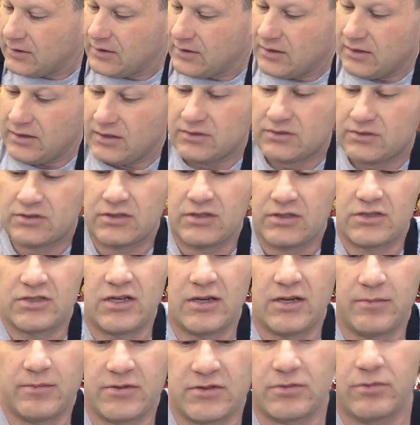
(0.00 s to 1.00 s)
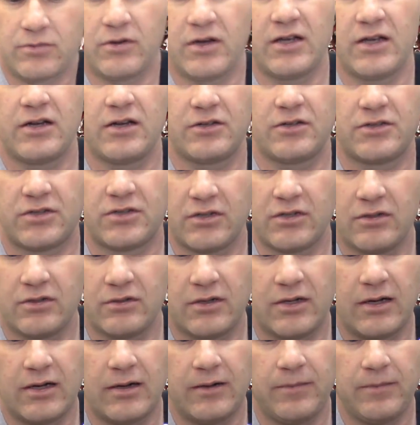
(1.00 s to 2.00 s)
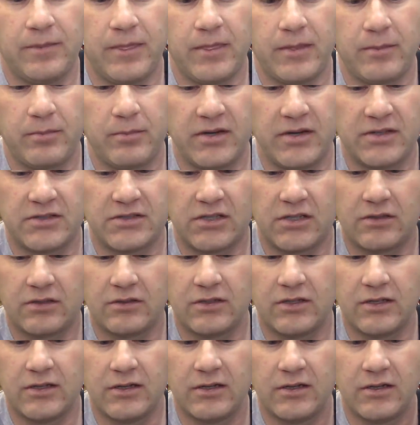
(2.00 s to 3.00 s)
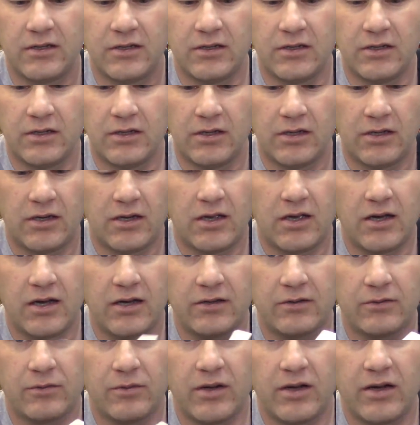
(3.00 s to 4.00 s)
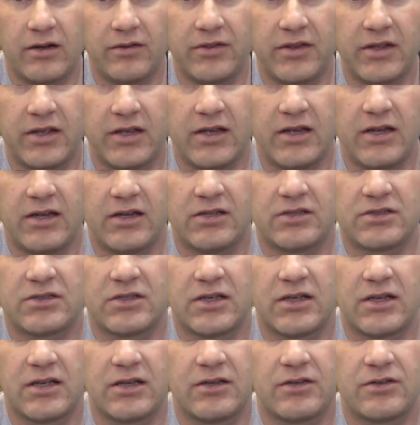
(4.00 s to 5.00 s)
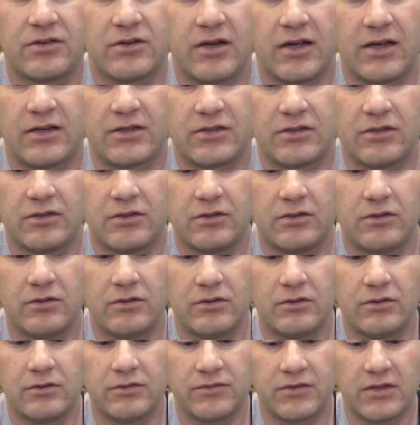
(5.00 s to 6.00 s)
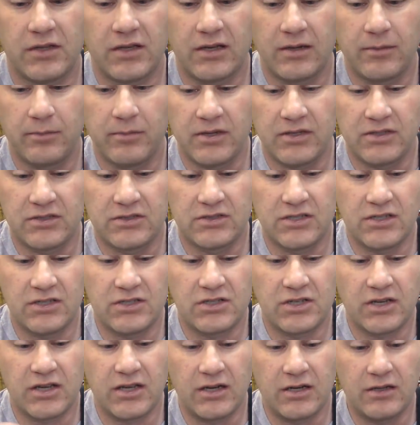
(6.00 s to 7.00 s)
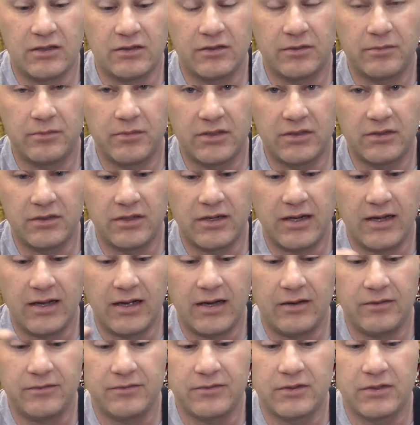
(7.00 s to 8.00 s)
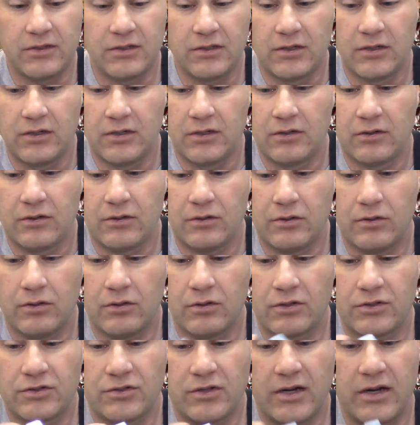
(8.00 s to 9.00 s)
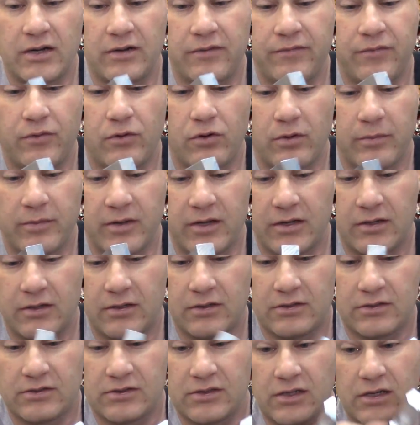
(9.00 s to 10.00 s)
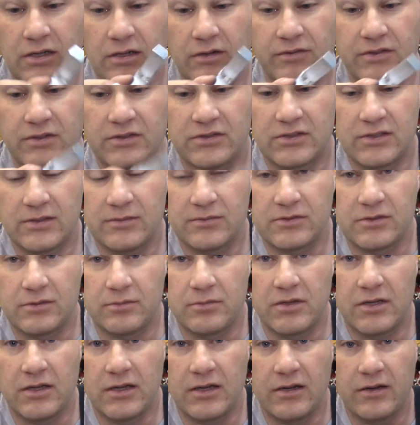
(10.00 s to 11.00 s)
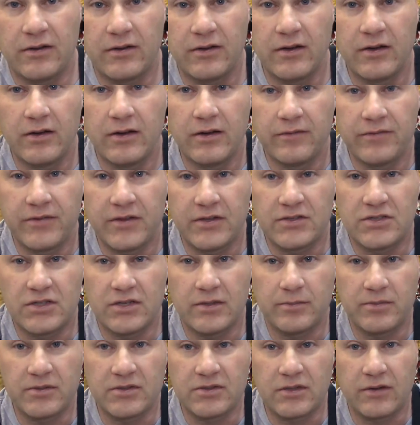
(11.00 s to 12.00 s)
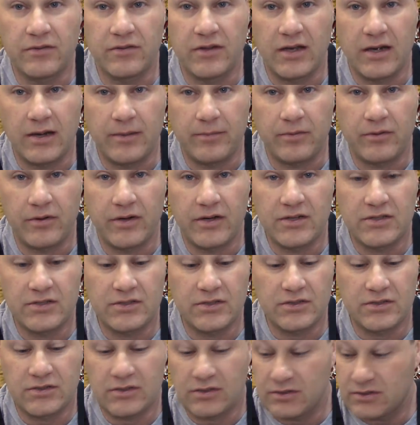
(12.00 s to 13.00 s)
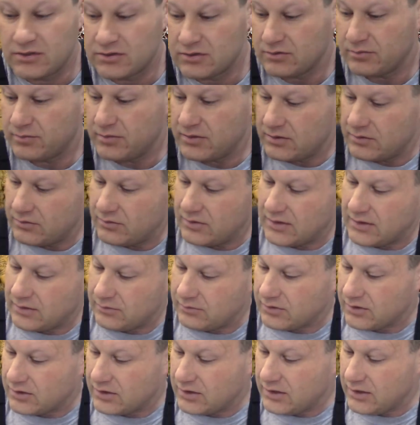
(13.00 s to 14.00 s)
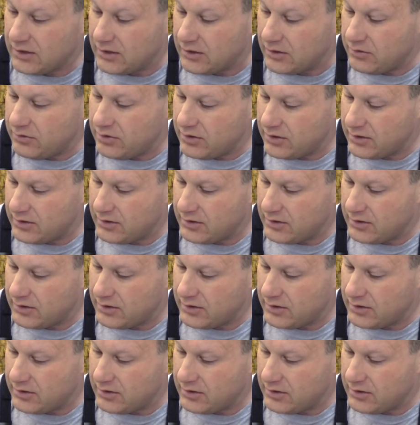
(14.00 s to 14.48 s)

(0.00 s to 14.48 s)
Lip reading: It's the cheapest way to basically cut and weld these and try to get a big C-channel and mill it out, or try to form it. So this seems to be the cheapest of the operation, so this will be the way it will go.